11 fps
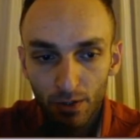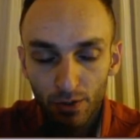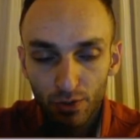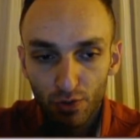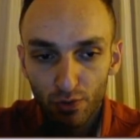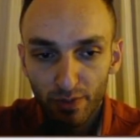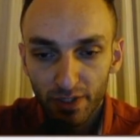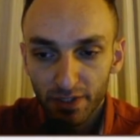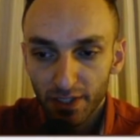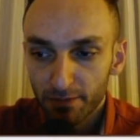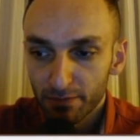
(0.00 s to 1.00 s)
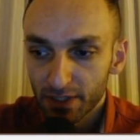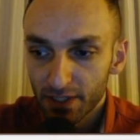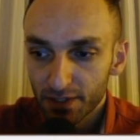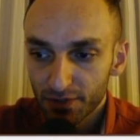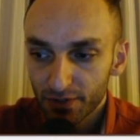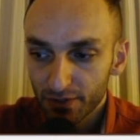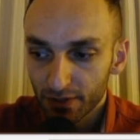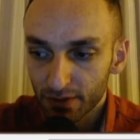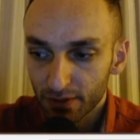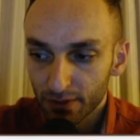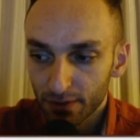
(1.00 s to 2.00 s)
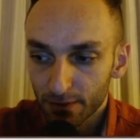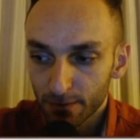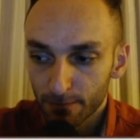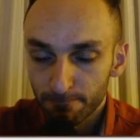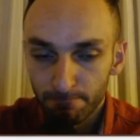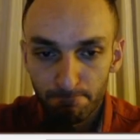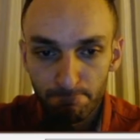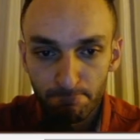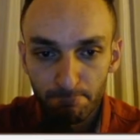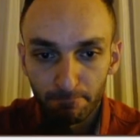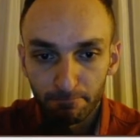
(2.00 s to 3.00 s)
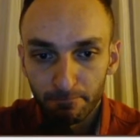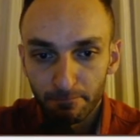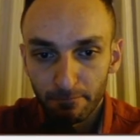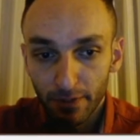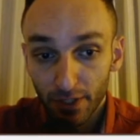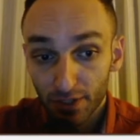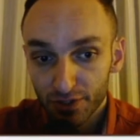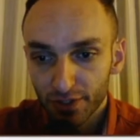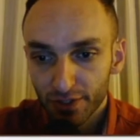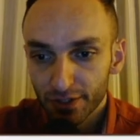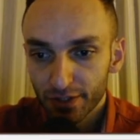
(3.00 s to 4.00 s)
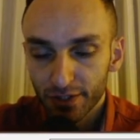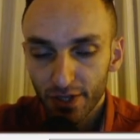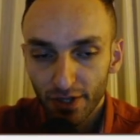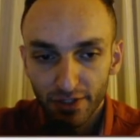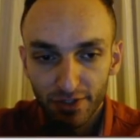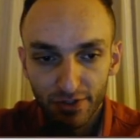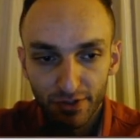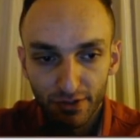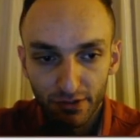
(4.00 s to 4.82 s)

show my game against the youngest